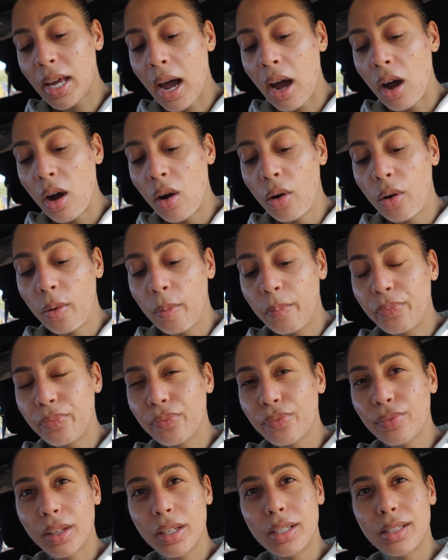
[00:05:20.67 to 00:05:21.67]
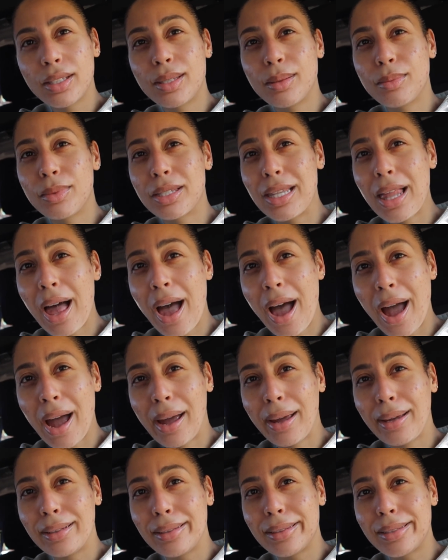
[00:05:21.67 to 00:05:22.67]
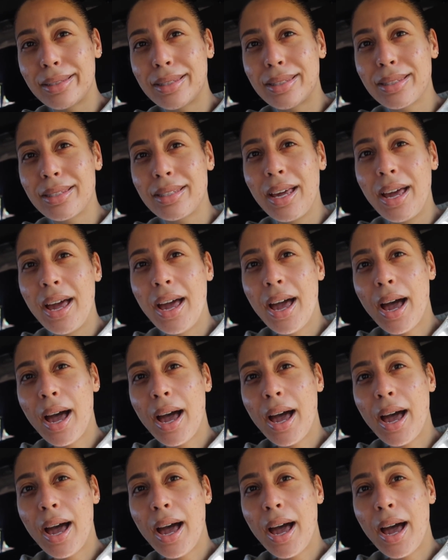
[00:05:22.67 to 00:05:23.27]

out, some slides.